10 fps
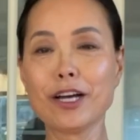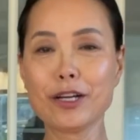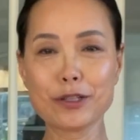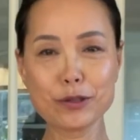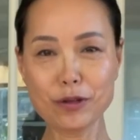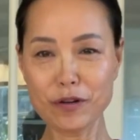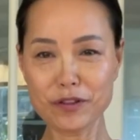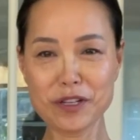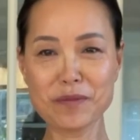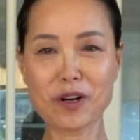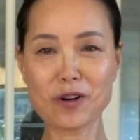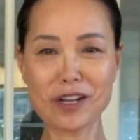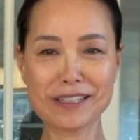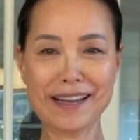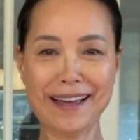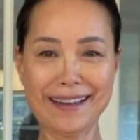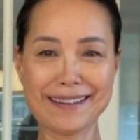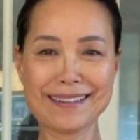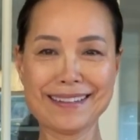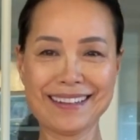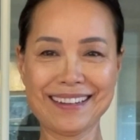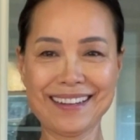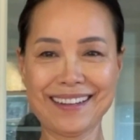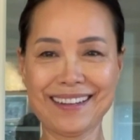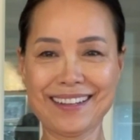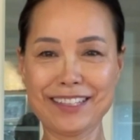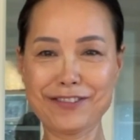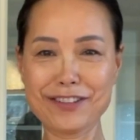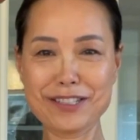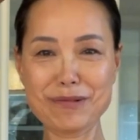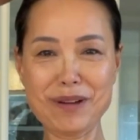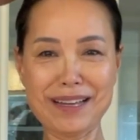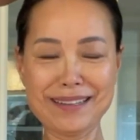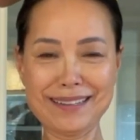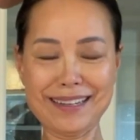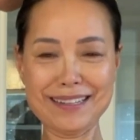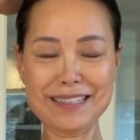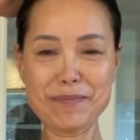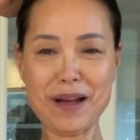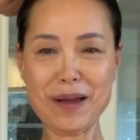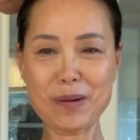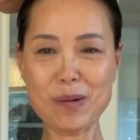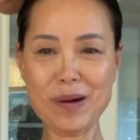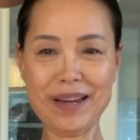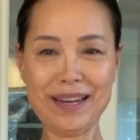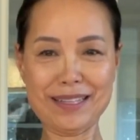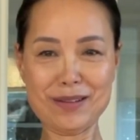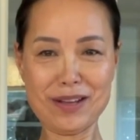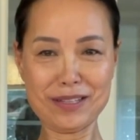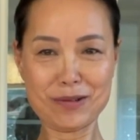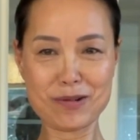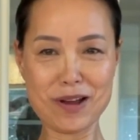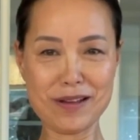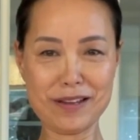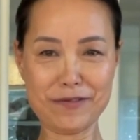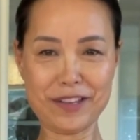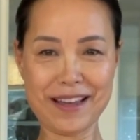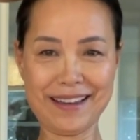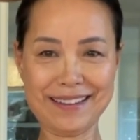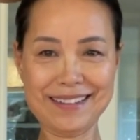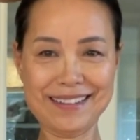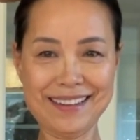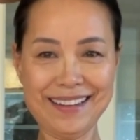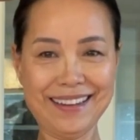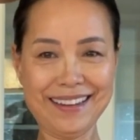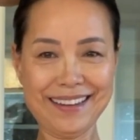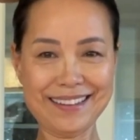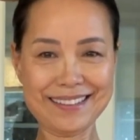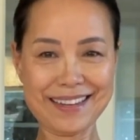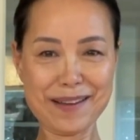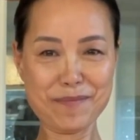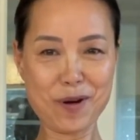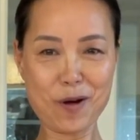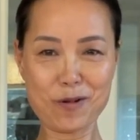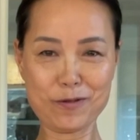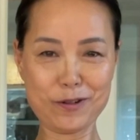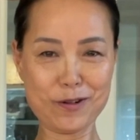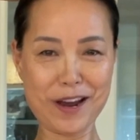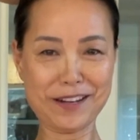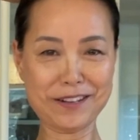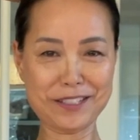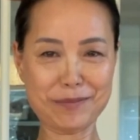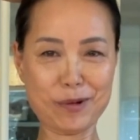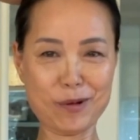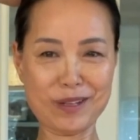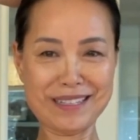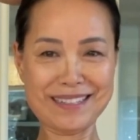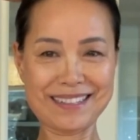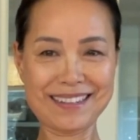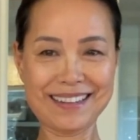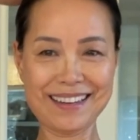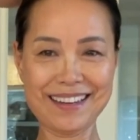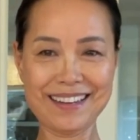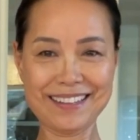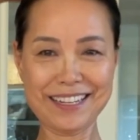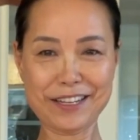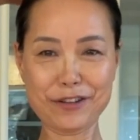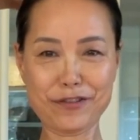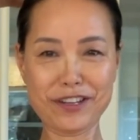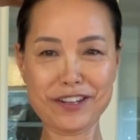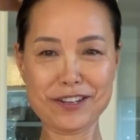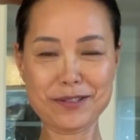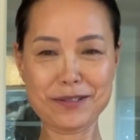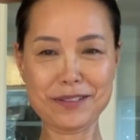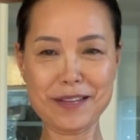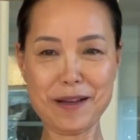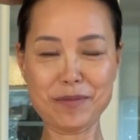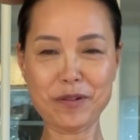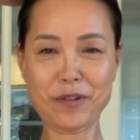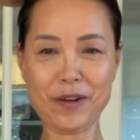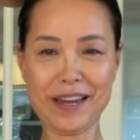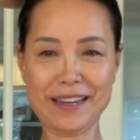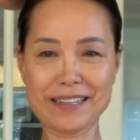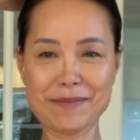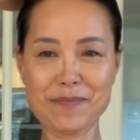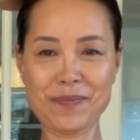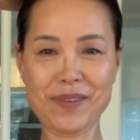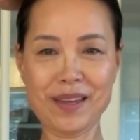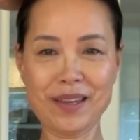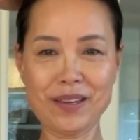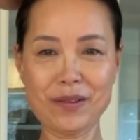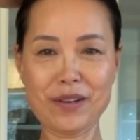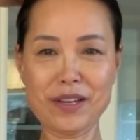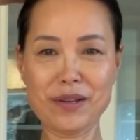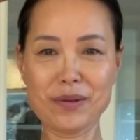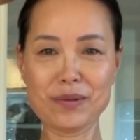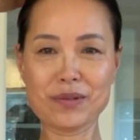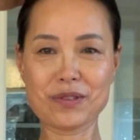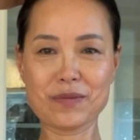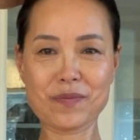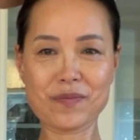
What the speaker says: 2 of them are on the head. The first one is the Bai Hui. It's on the crown of the head. It is a powerful energy point. Take your fingers to the top of your head. You can use